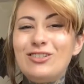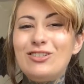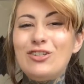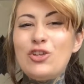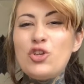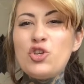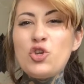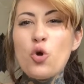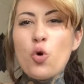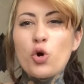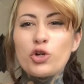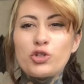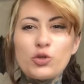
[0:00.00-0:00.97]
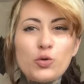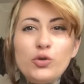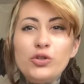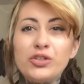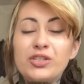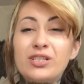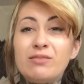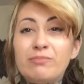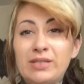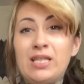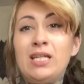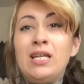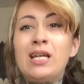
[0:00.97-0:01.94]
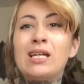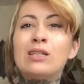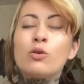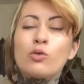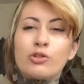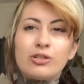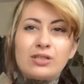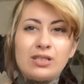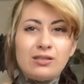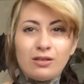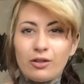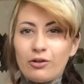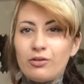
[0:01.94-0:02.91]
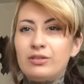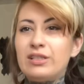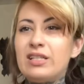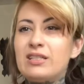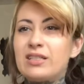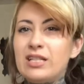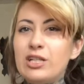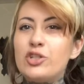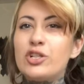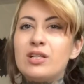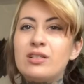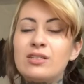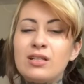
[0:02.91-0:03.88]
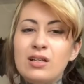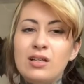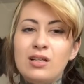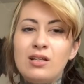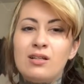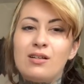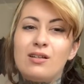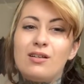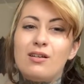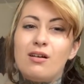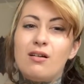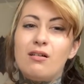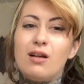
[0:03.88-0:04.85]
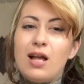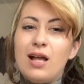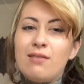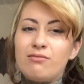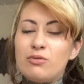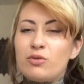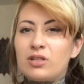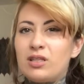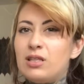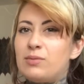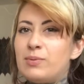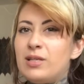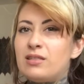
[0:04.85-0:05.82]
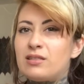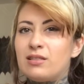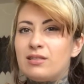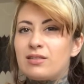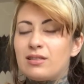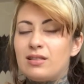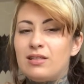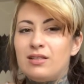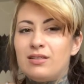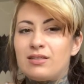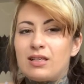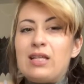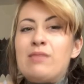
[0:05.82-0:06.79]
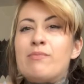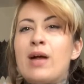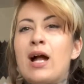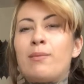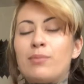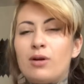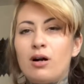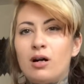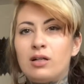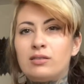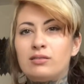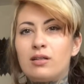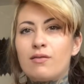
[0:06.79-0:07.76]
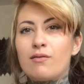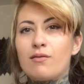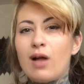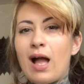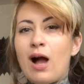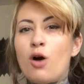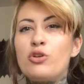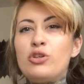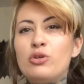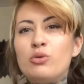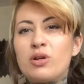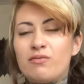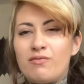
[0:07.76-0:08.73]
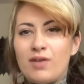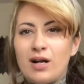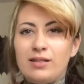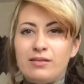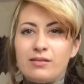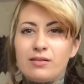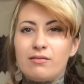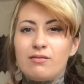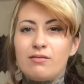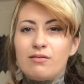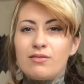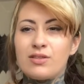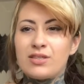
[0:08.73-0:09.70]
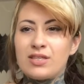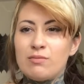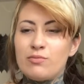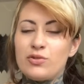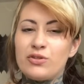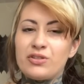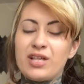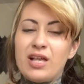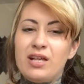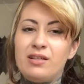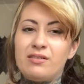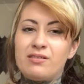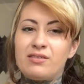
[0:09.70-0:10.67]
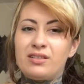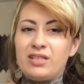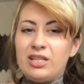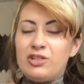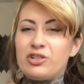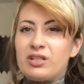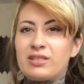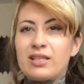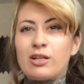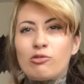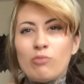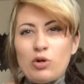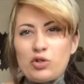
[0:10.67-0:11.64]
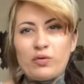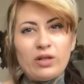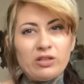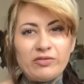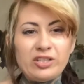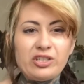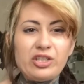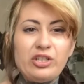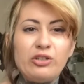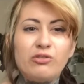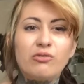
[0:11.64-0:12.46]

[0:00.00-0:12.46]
your tools to be in order to learn these teachings. every one of these pieces is a map on how you can find the symbols and the teachings that are most relevant to you.